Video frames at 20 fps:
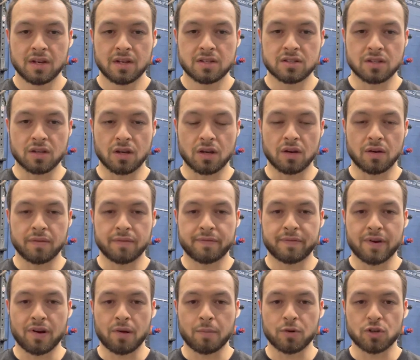So
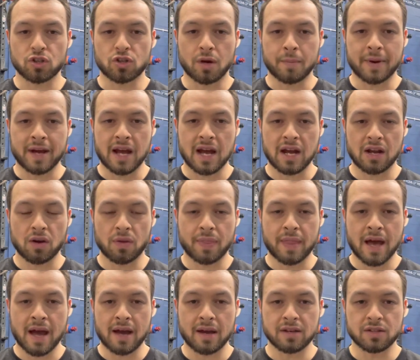very much got my eye on
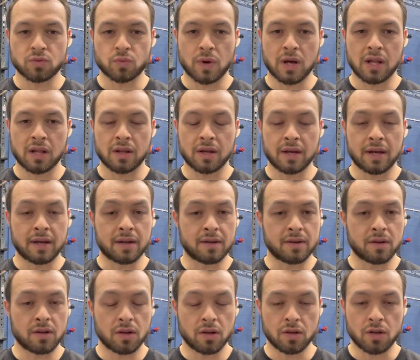that as well.
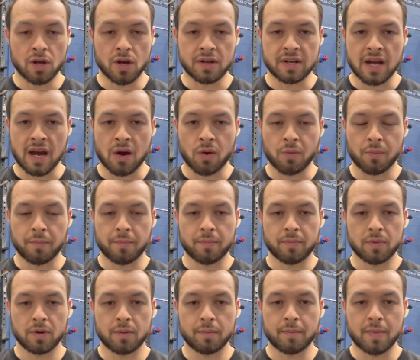And no doubt
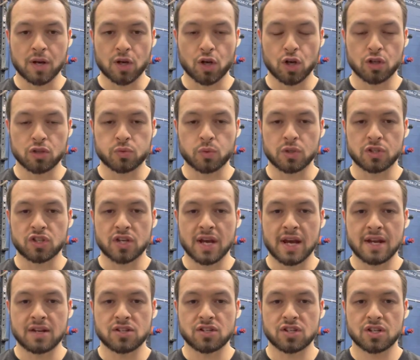my goals will
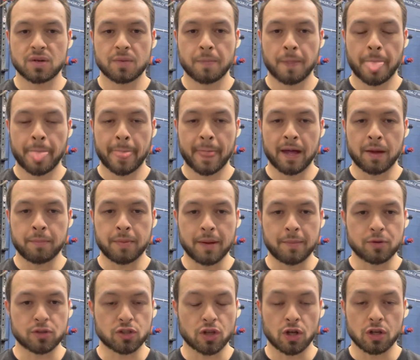change and
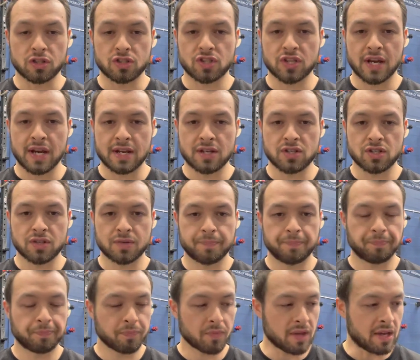people's goals change.
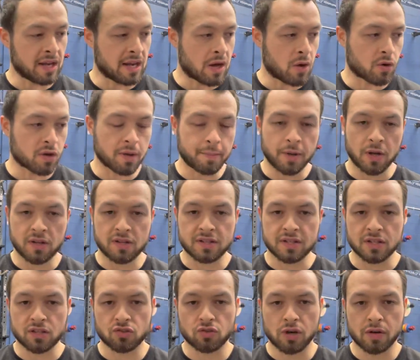In our
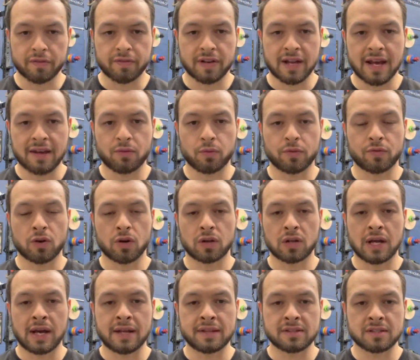community at Strong for Life, we've got
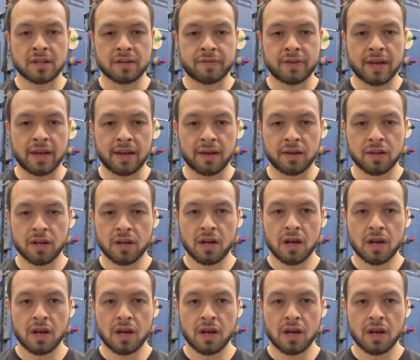clients that have hit